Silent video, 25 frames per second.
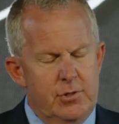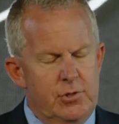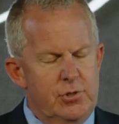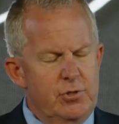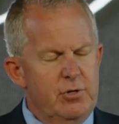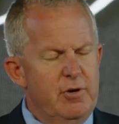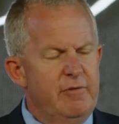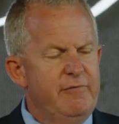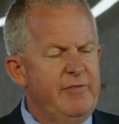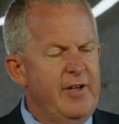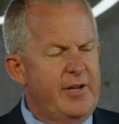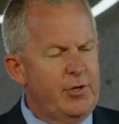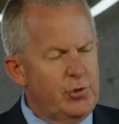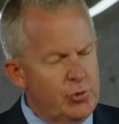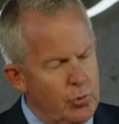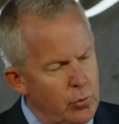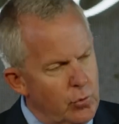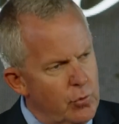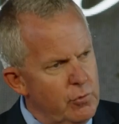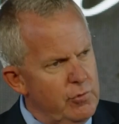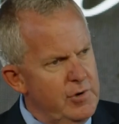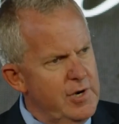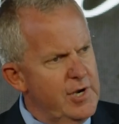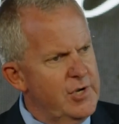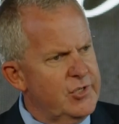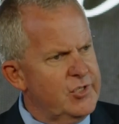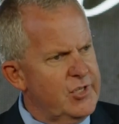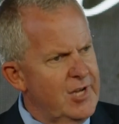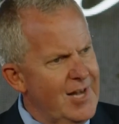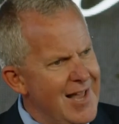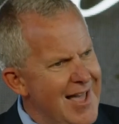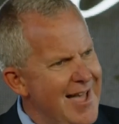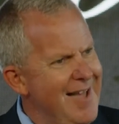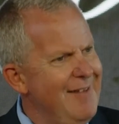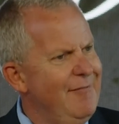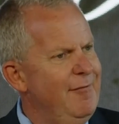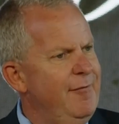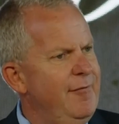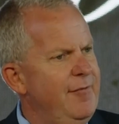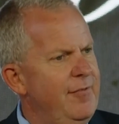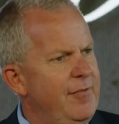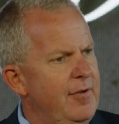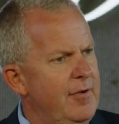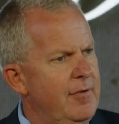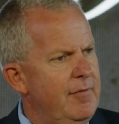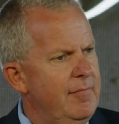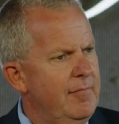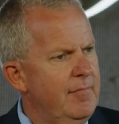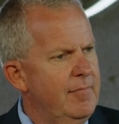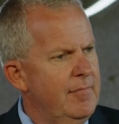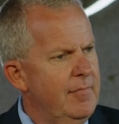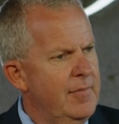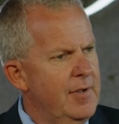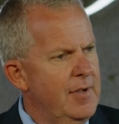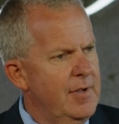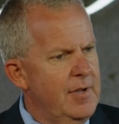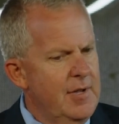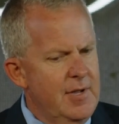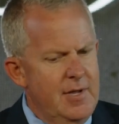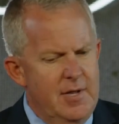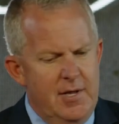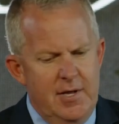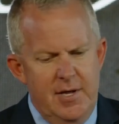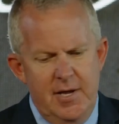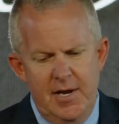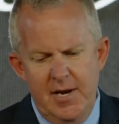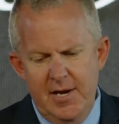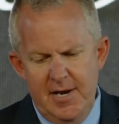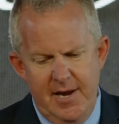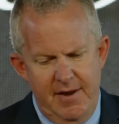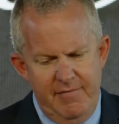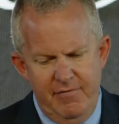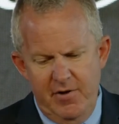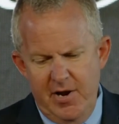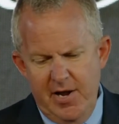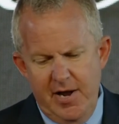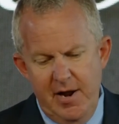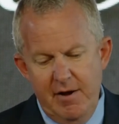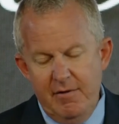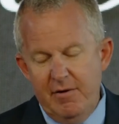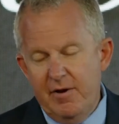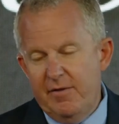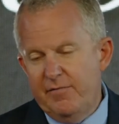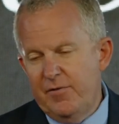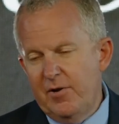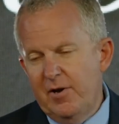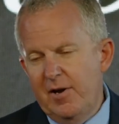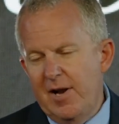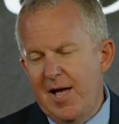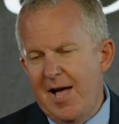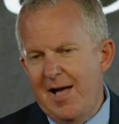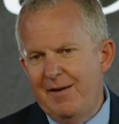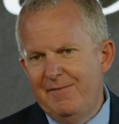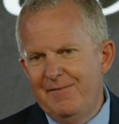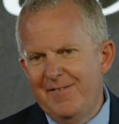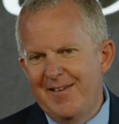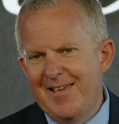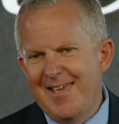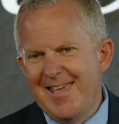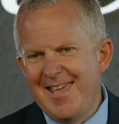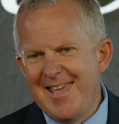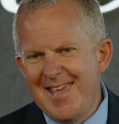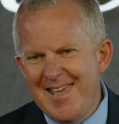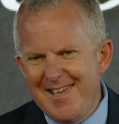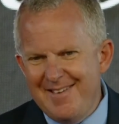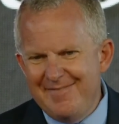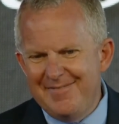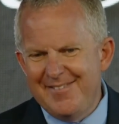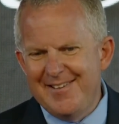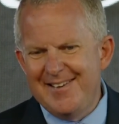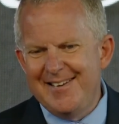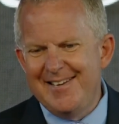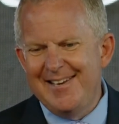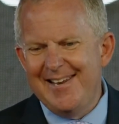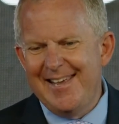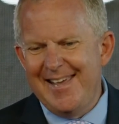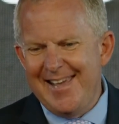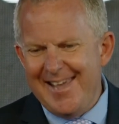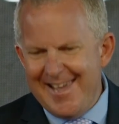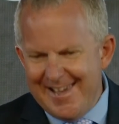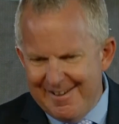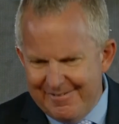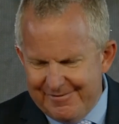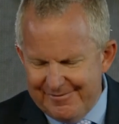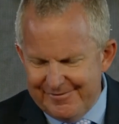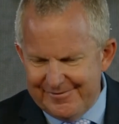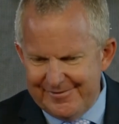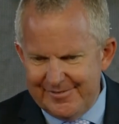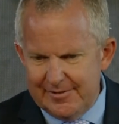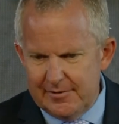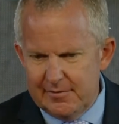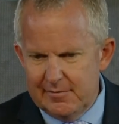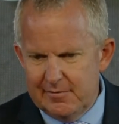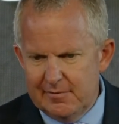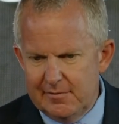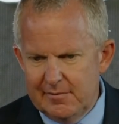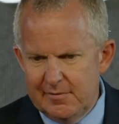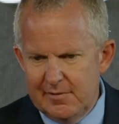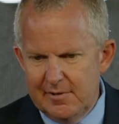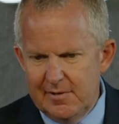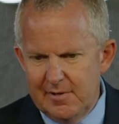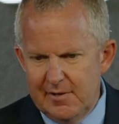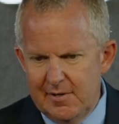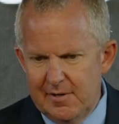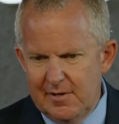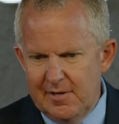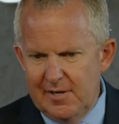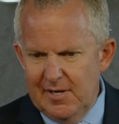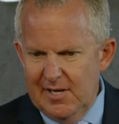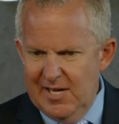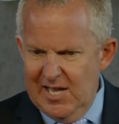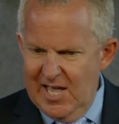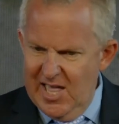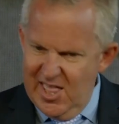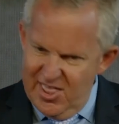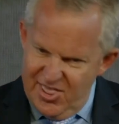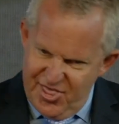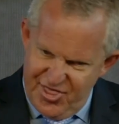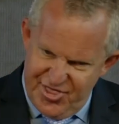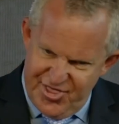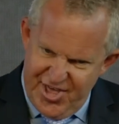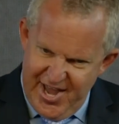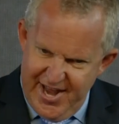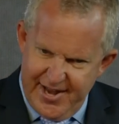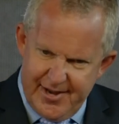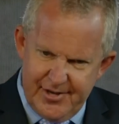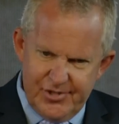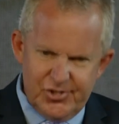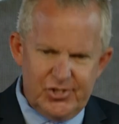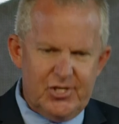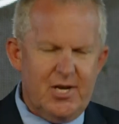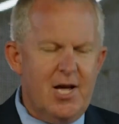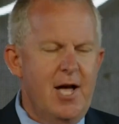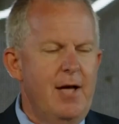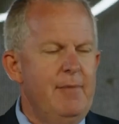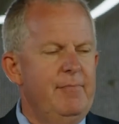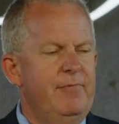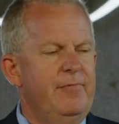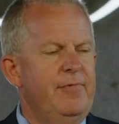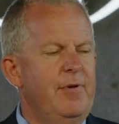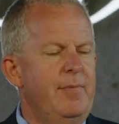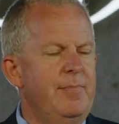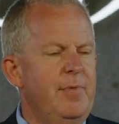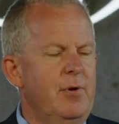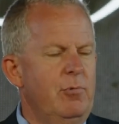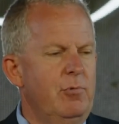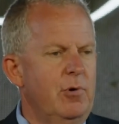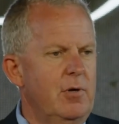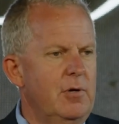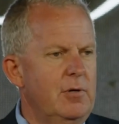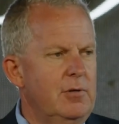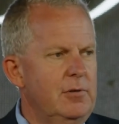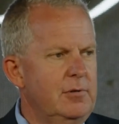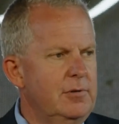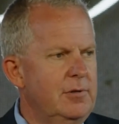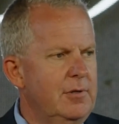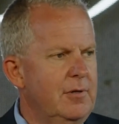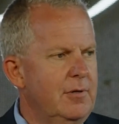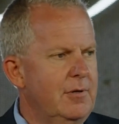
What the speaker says: to a victorious life in every area of your life. Even if things come from the world,